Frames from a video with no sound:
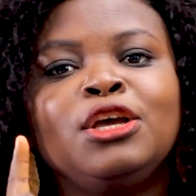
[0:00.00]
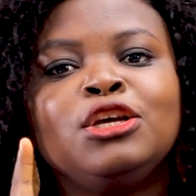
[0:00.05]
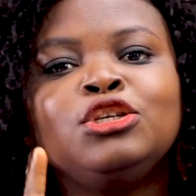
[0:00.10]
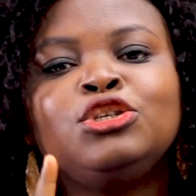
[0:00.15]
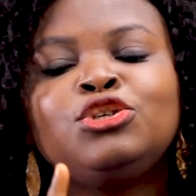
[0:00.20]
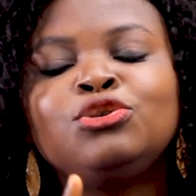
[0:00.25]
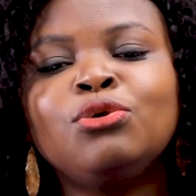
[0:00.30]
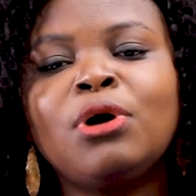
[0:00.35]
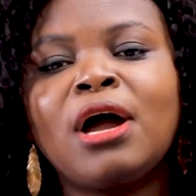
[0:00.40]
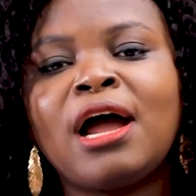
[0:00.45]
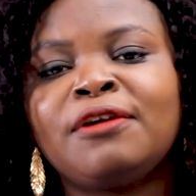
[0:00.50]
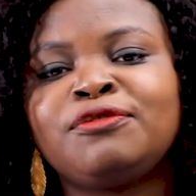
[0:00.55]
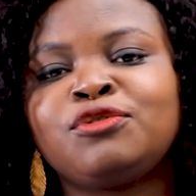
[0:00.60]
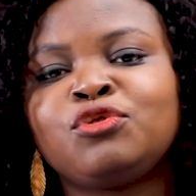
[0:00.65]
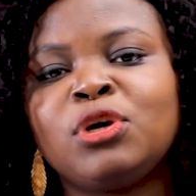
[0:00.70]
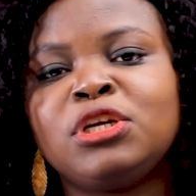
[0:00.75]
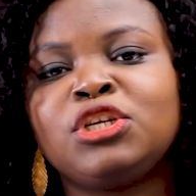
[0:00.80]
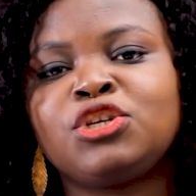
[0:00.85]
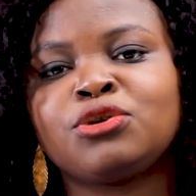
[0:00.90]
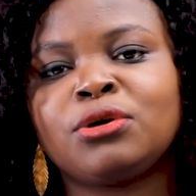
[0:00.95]
you have
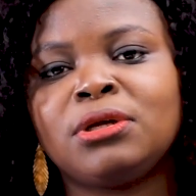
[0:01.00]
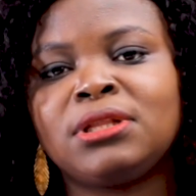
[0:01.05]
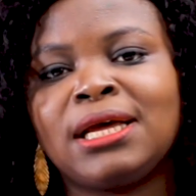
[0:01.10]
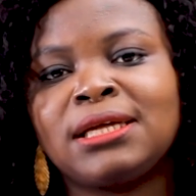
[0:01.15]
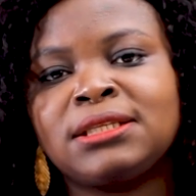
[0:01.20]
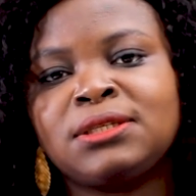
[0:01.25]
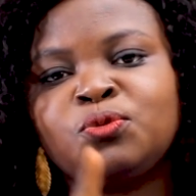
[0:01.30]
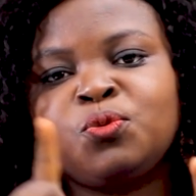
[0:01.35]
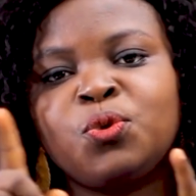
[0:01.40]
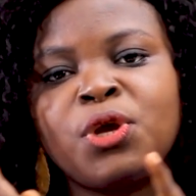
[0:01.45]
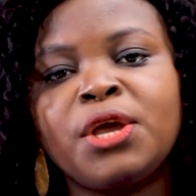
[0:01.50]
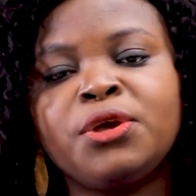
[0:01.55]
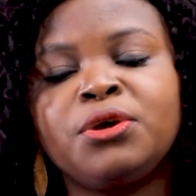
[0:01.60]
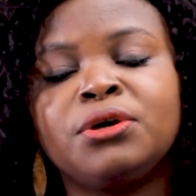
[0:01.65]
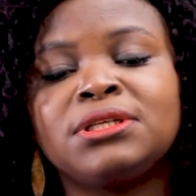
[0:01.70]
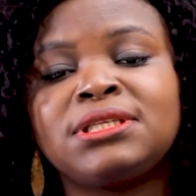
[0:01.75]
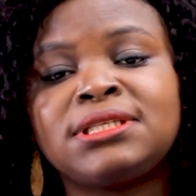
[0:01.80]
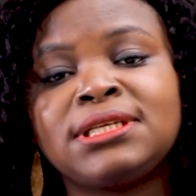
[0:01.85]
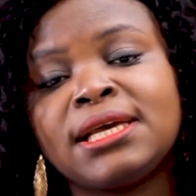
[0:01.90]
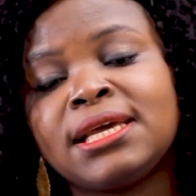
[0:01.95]
to ensure that where
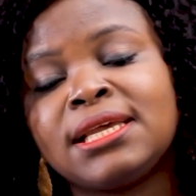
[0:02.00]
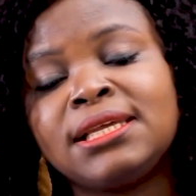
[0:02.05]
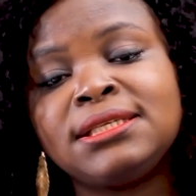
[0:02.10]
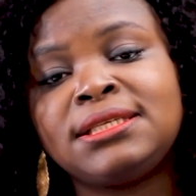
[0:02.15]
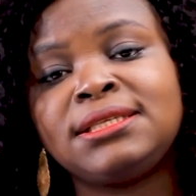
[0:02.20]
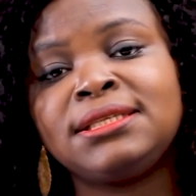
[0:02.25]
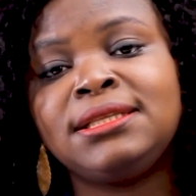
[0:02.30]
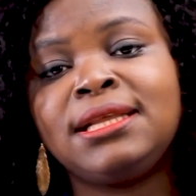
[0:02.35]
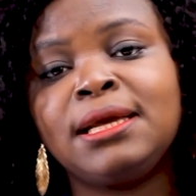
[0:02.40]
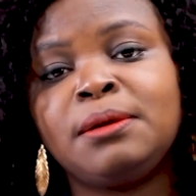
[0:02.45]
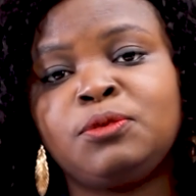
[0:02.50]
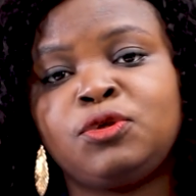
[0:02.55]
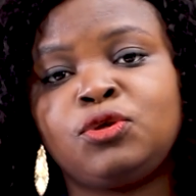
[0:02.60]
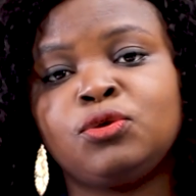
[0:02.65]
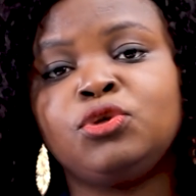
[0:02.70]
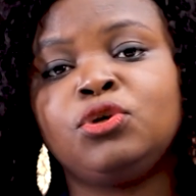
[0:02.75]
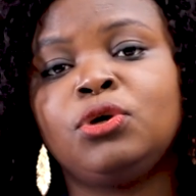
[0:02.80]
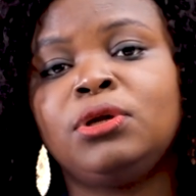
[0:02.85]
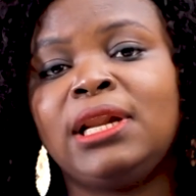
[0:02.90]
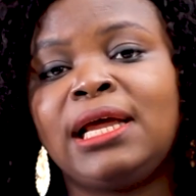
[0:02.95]
you're taking them to
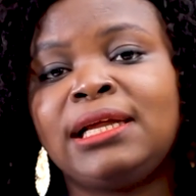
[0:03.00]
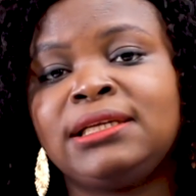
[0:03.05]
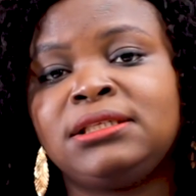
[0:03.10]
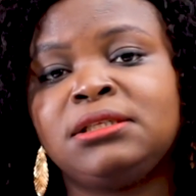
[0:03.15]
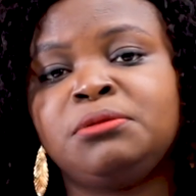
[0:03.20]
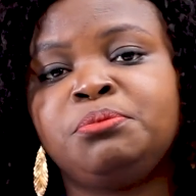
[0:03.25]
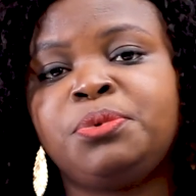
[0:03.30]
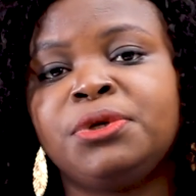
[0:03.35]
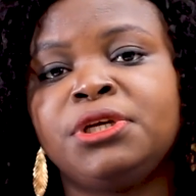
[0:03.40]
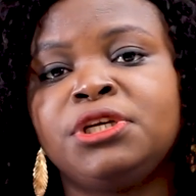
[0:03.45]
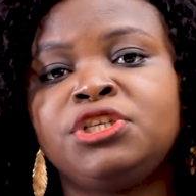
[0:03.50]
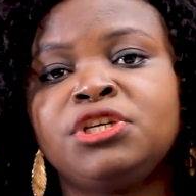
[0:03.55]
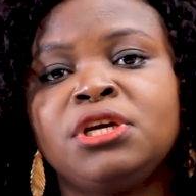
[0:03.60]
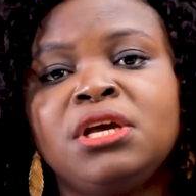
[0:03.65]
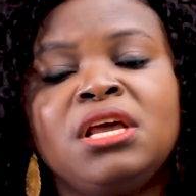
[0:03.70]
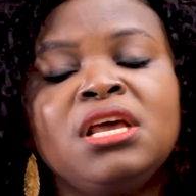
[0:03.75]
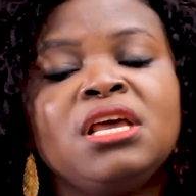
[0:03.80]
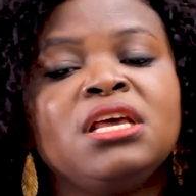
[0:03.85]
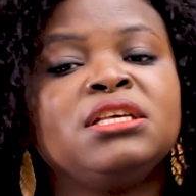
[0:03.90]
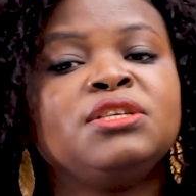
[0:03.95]
your landing page
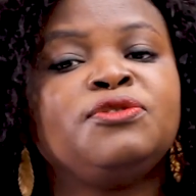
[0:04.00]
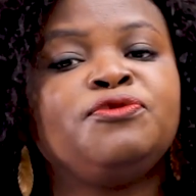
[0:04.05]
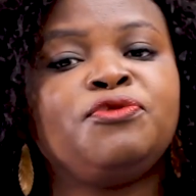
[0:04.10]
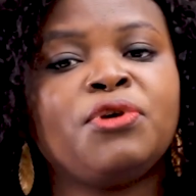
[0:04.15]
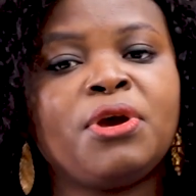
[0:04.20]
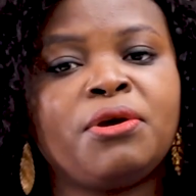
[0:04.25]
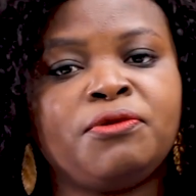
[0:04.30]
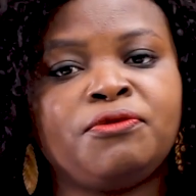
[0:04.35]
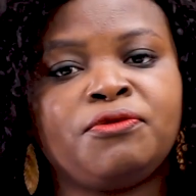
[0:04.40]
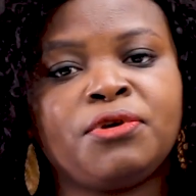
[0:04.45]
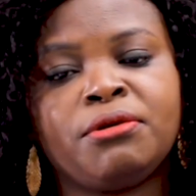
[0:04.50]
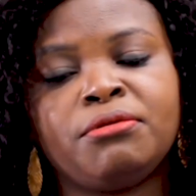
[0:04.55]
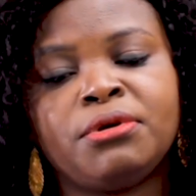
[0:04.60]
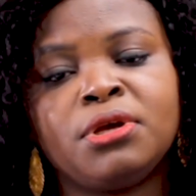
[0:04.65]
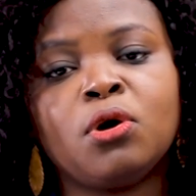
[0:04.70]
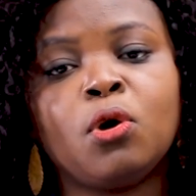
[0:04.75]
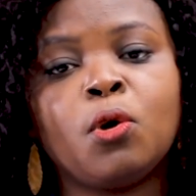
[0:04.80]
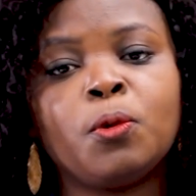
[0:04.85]
is very, very